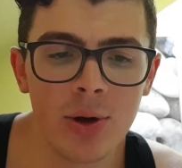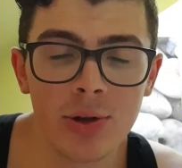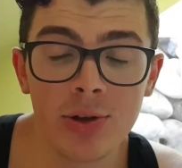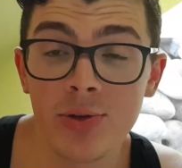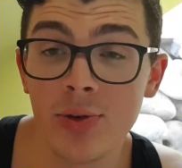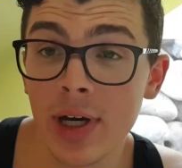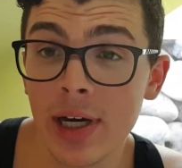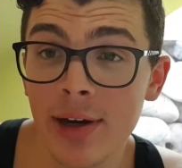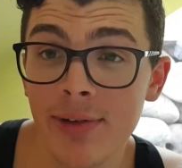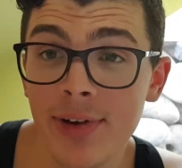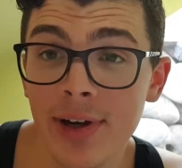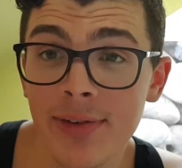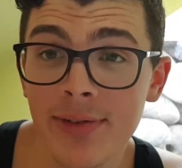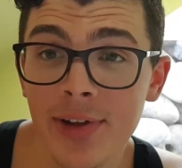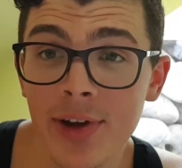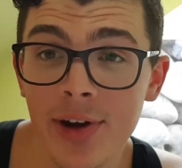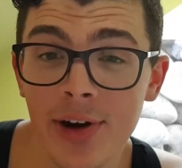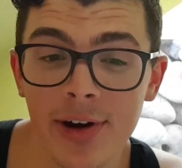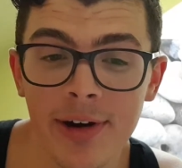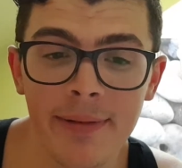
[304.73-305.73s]
So
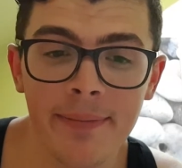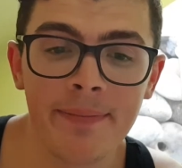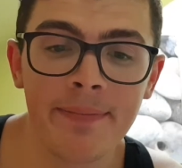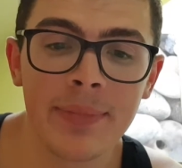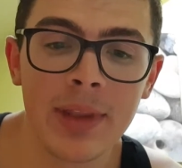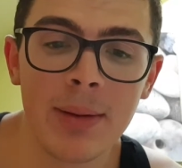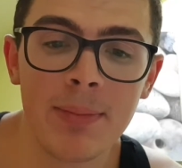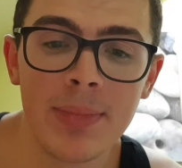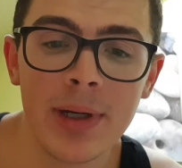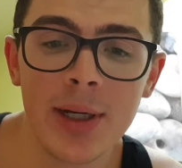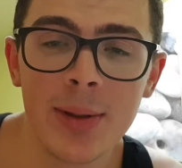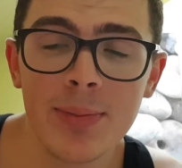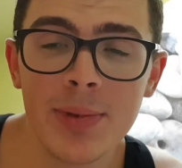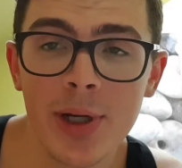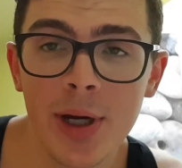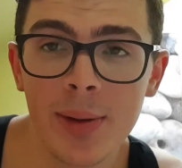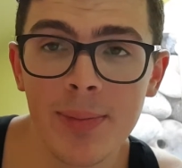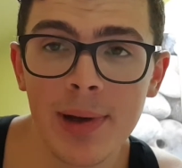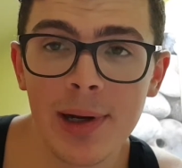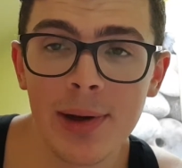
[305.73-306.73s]
25th car,
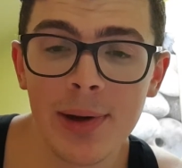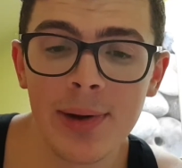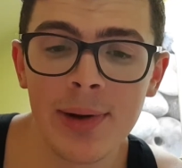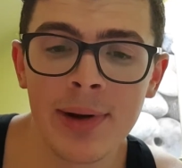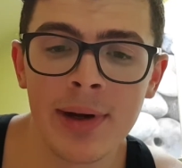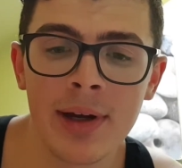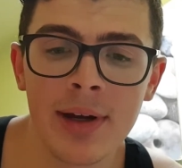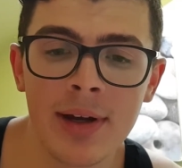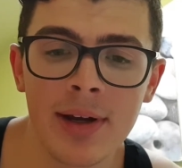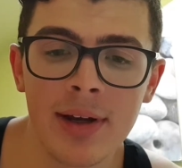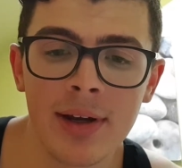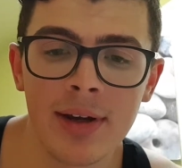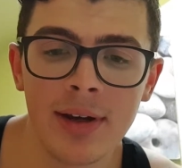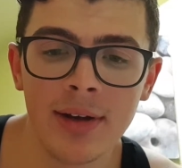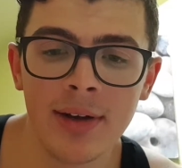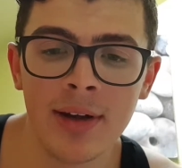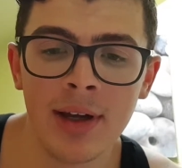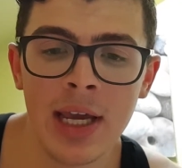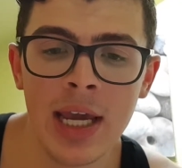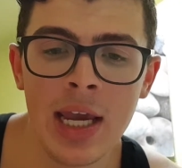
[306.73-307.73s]
BMW
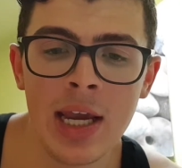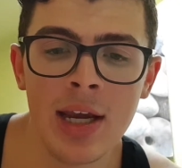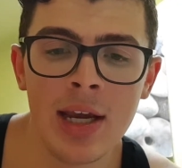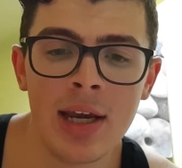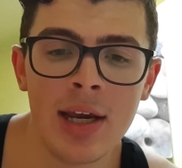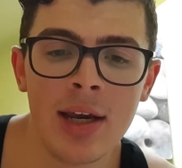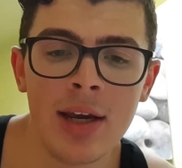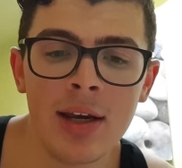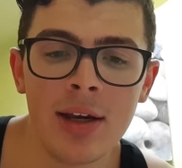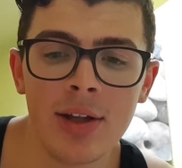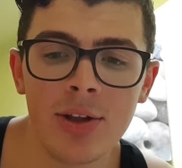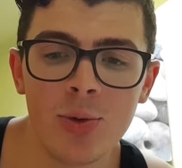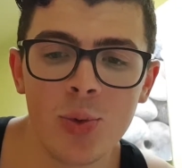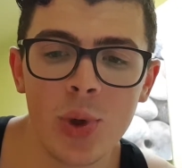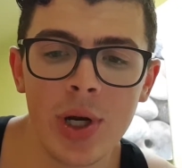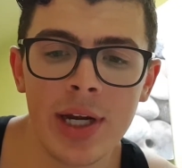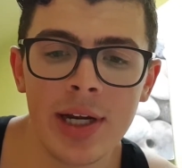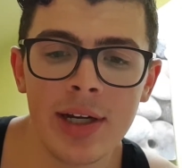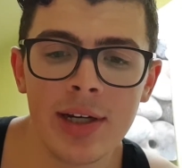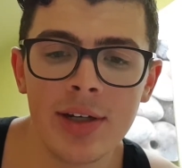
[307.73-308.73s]

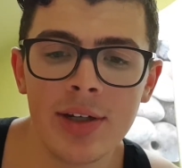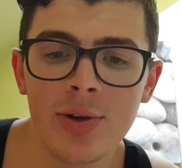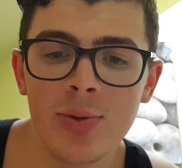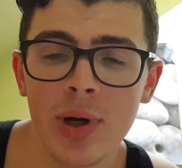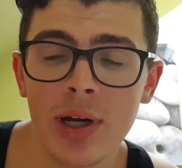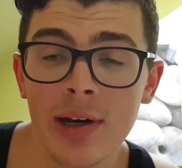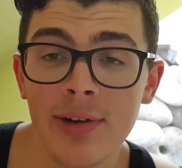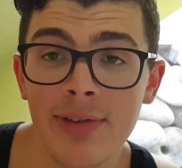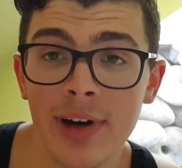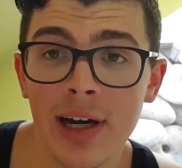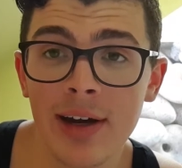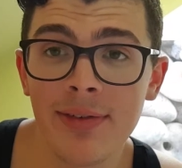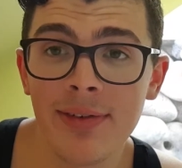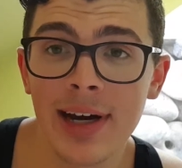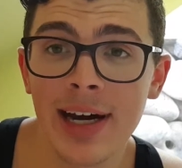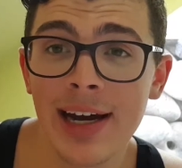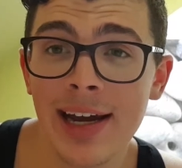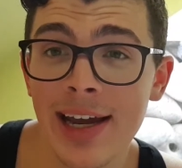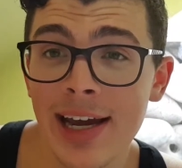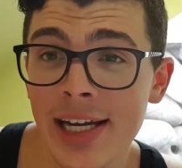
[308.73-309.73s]

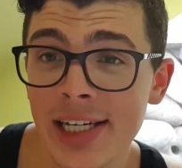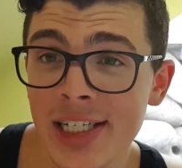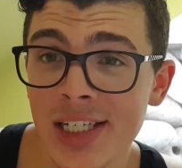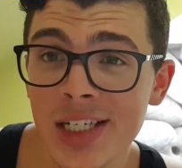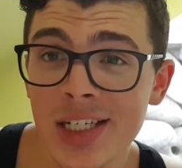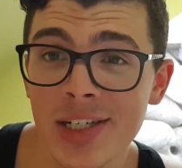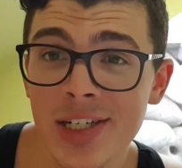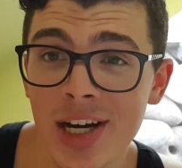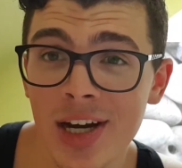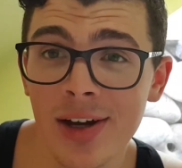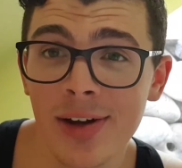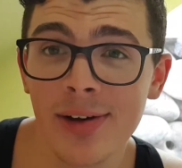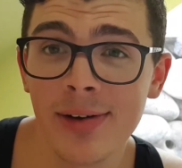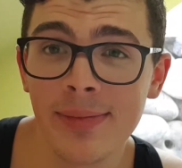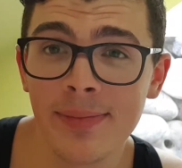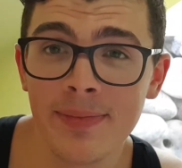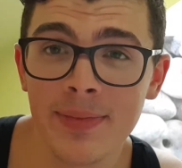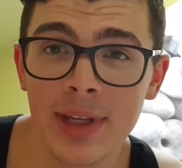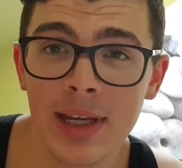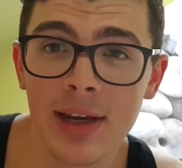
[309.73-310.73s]
325 IS
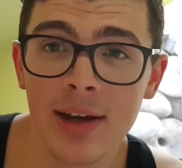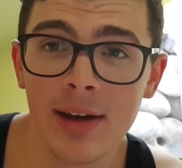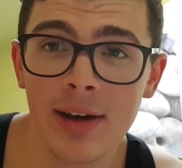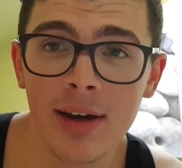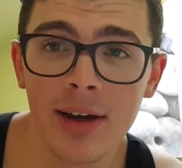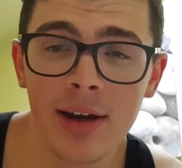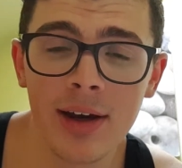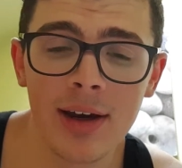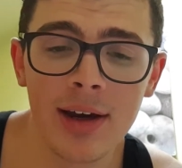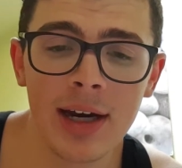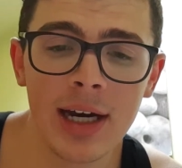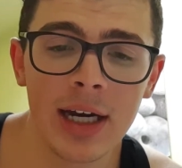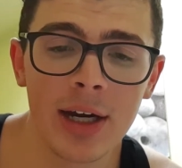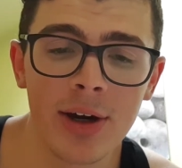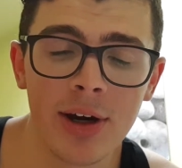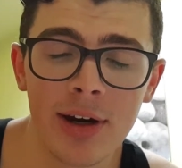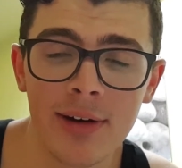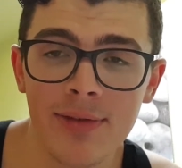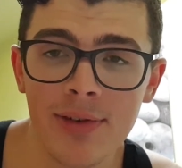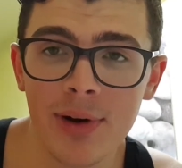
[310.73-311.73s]
shell.
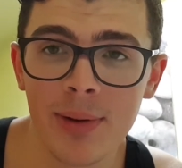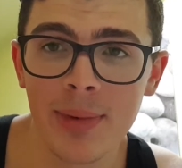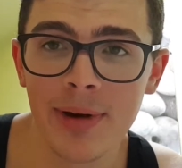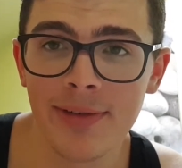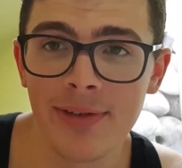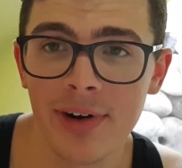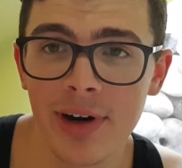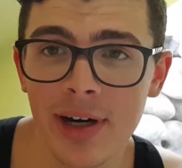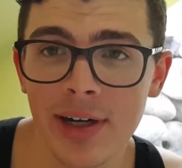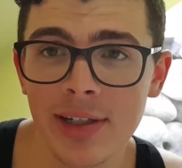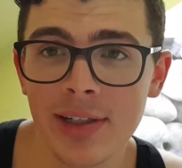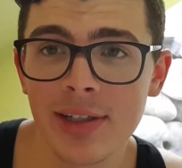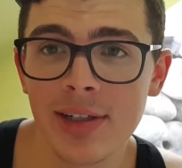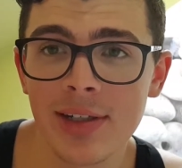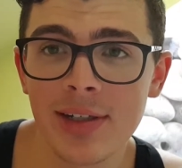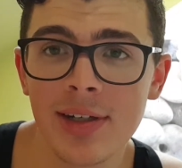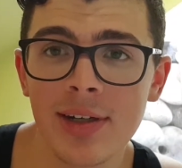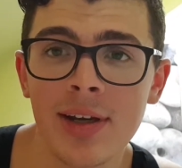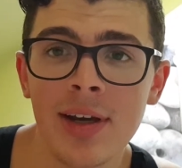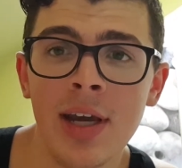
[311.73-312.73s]
I got it from my
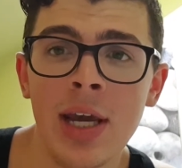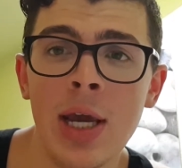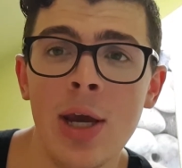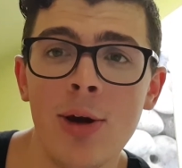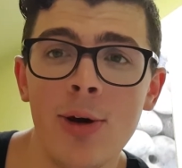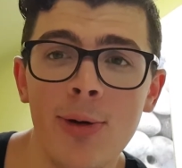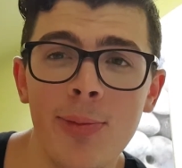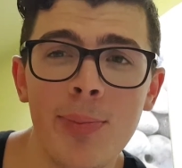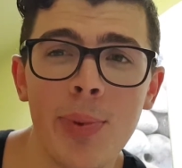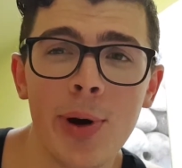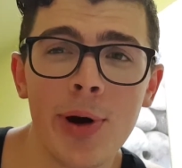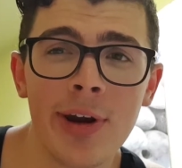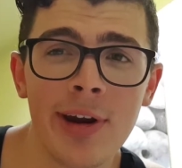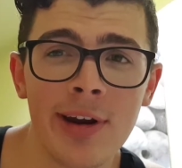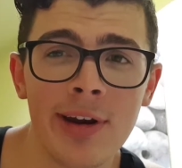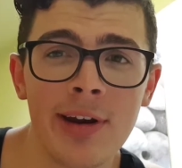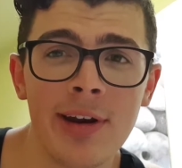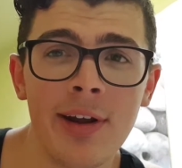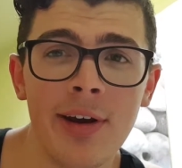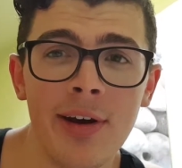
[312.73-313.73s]
friend who
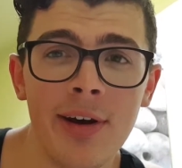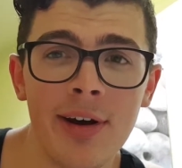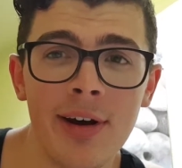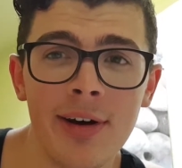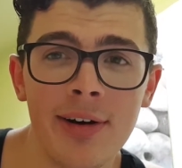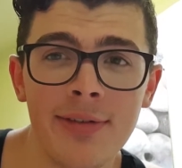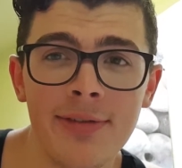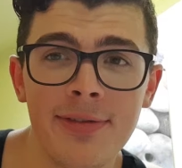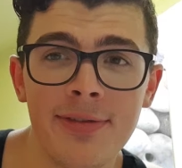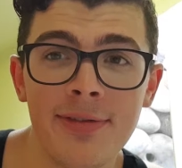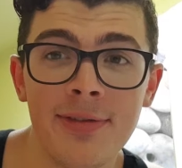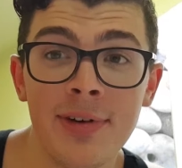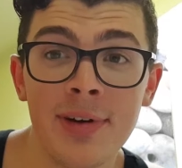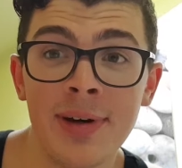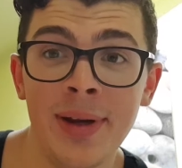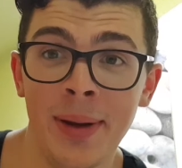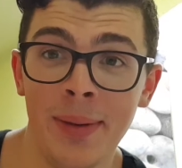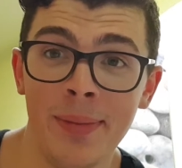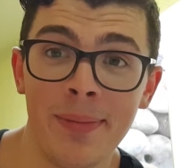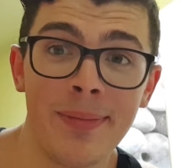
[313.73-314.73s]
bought it
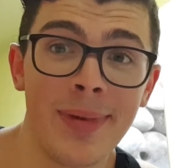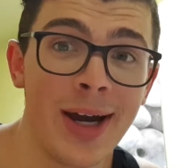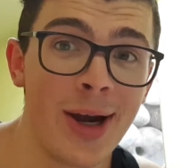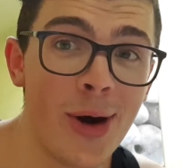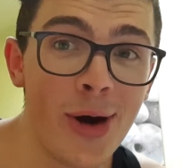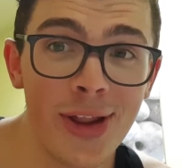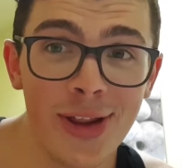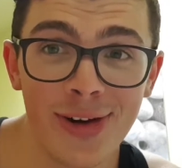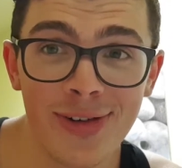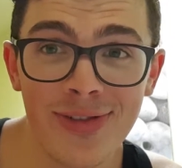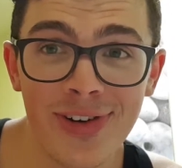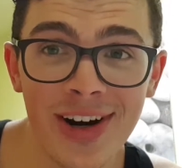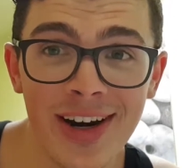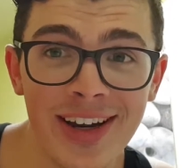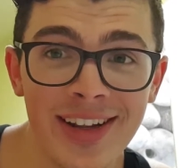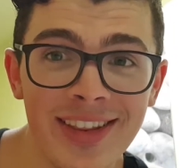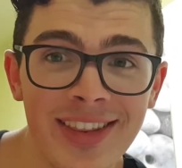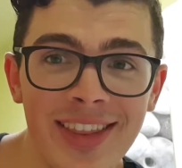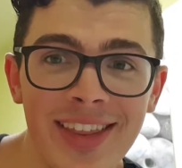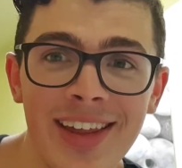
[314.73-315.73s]
off my other
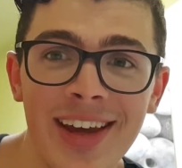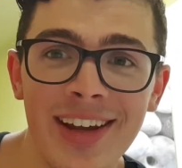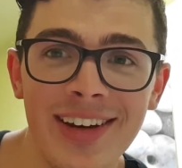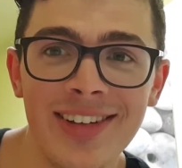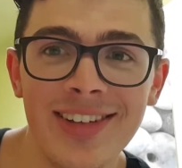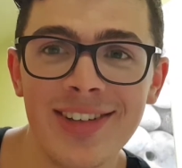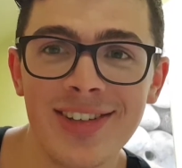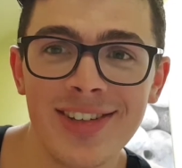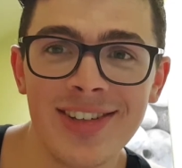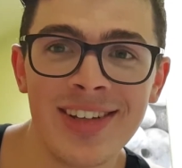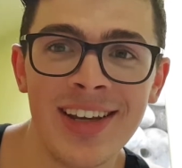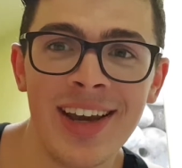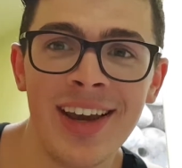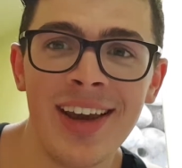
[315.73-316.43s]
friend that